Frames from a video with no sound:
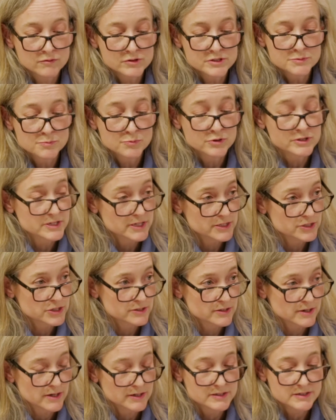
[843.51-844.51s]
was
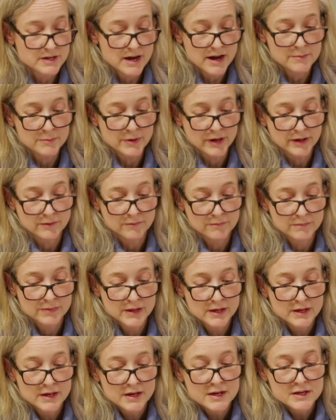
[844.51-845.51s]
precision and timing,
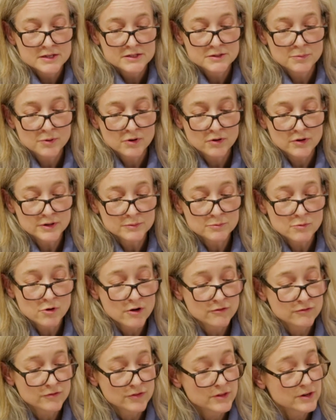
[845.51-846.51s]
deployed more
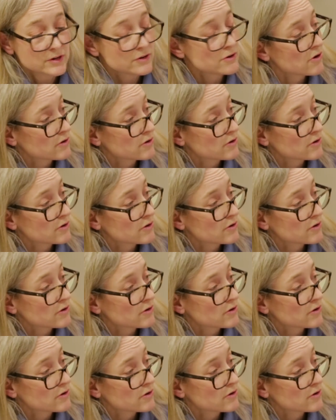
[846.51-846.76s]
often than